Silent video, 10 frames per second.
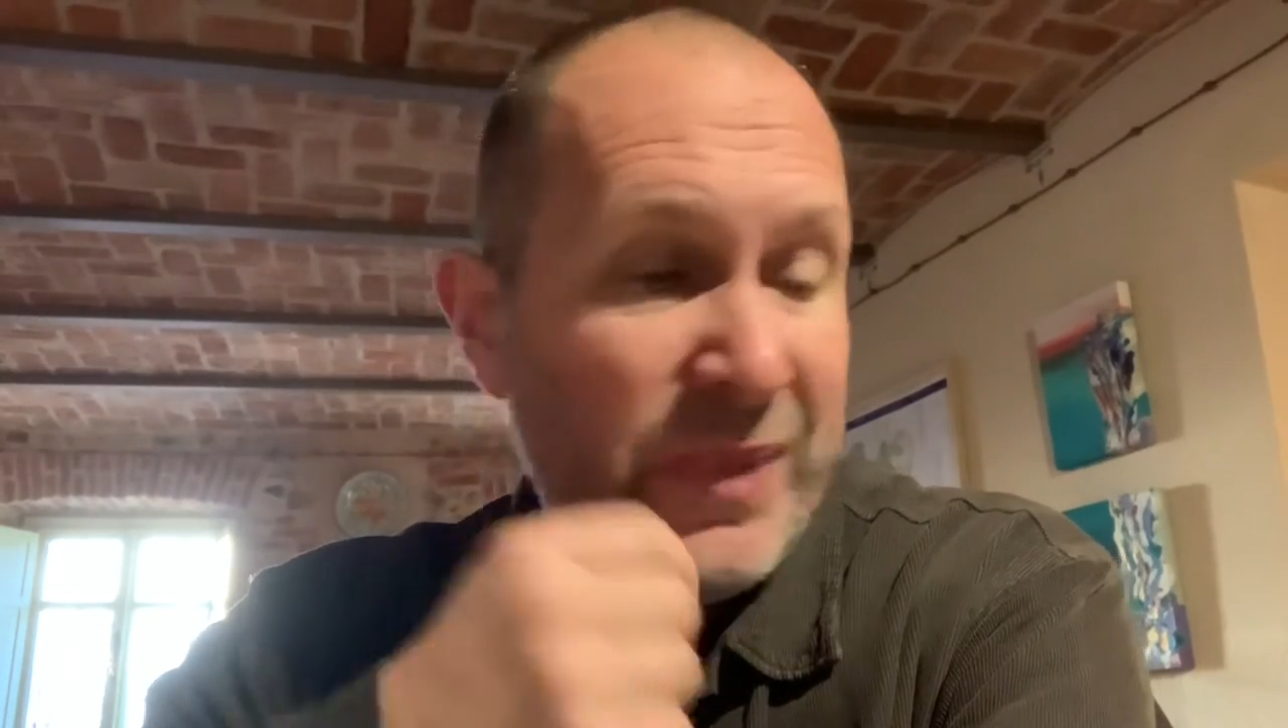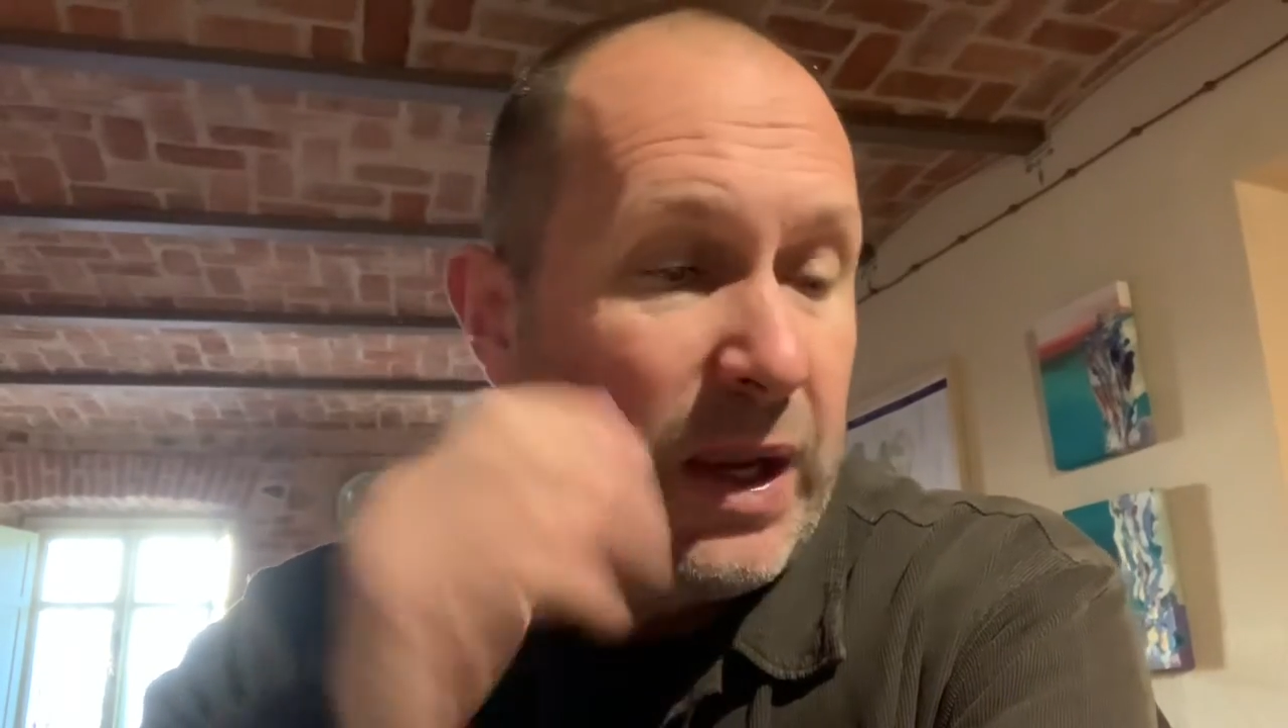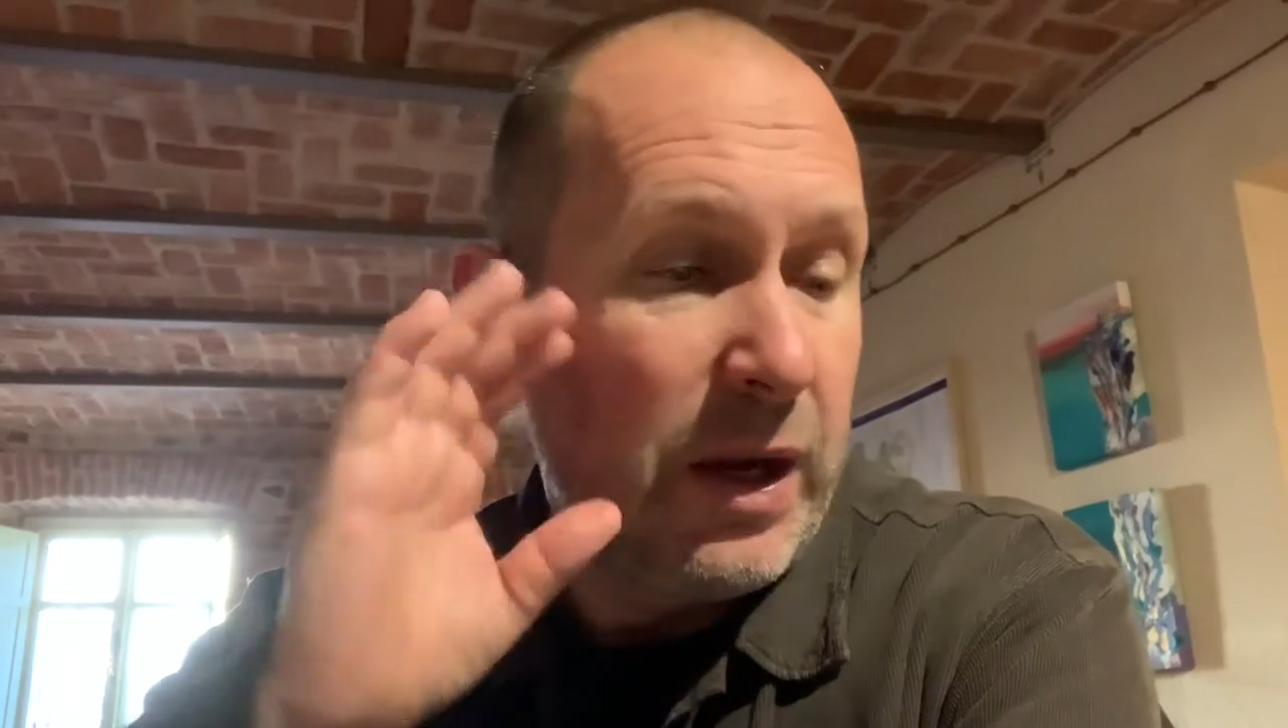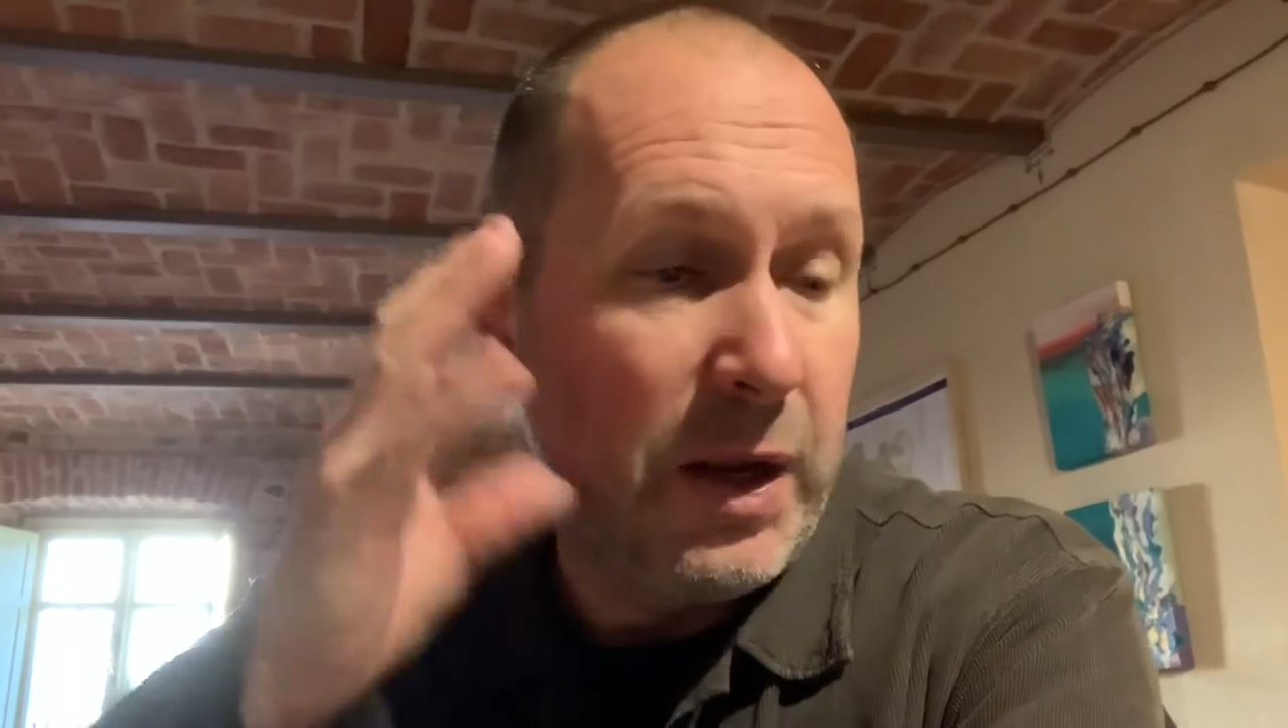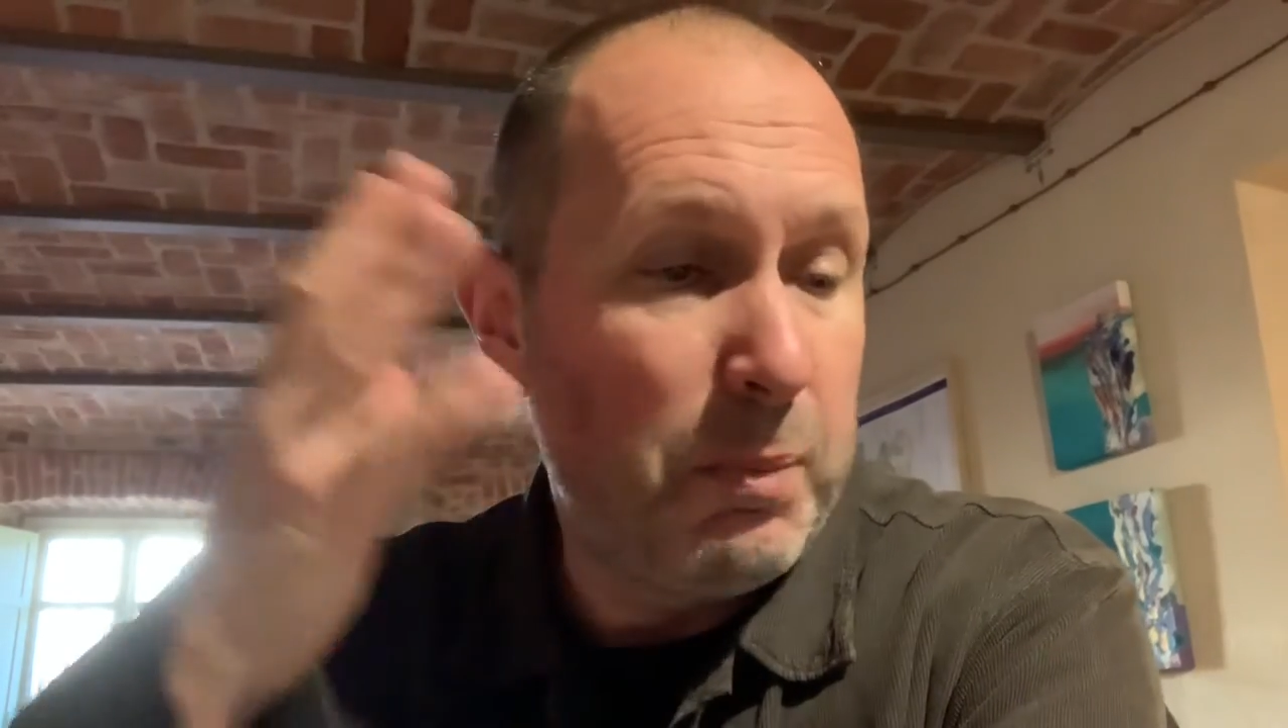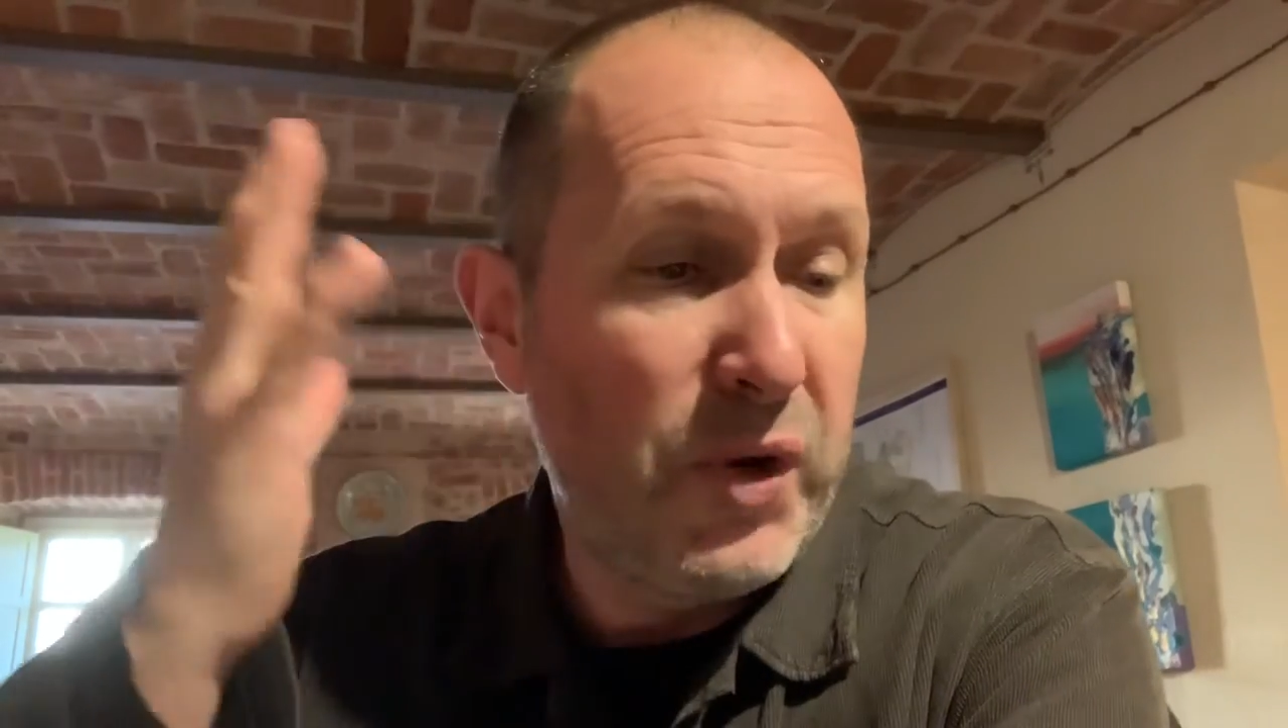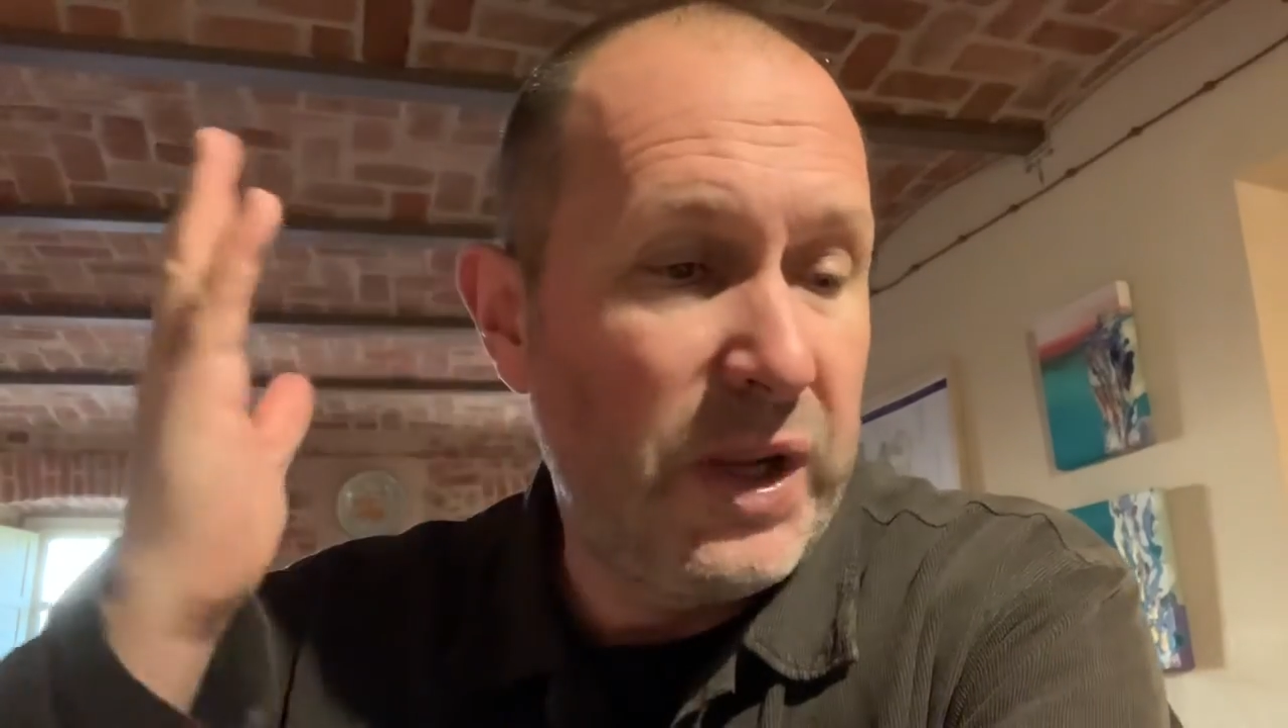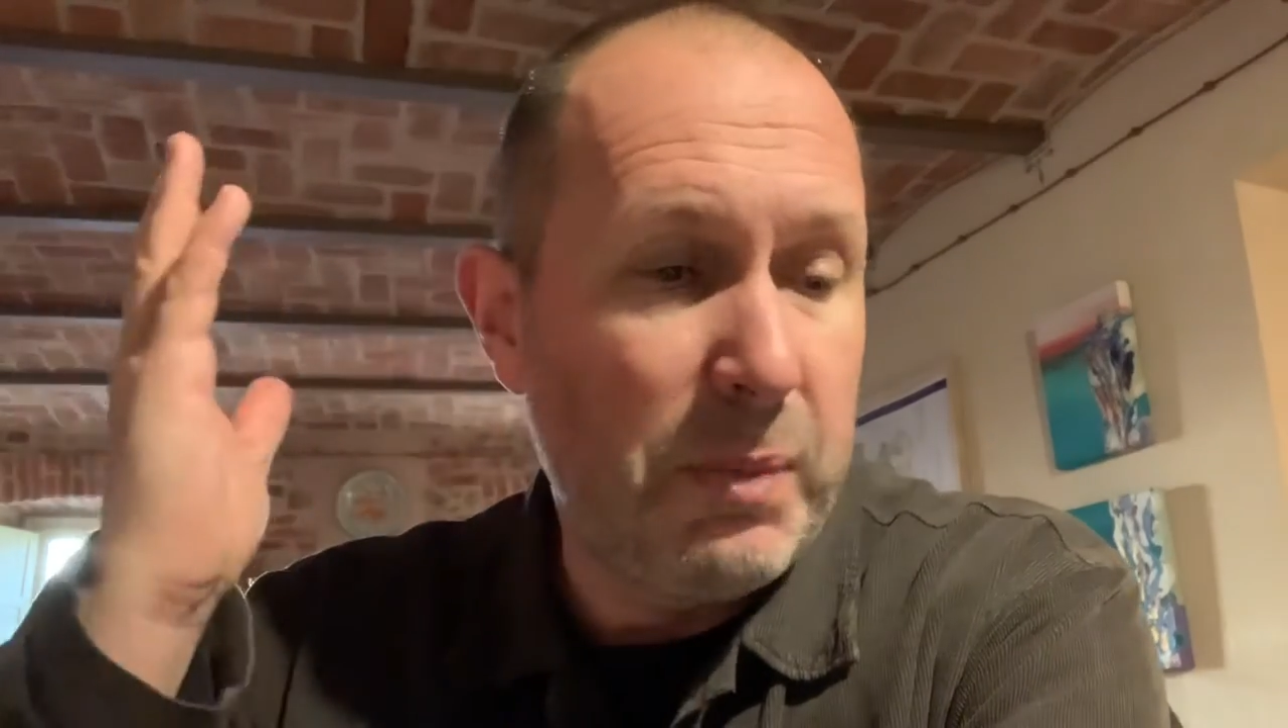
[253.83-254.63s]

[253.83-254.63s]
And I'm putting a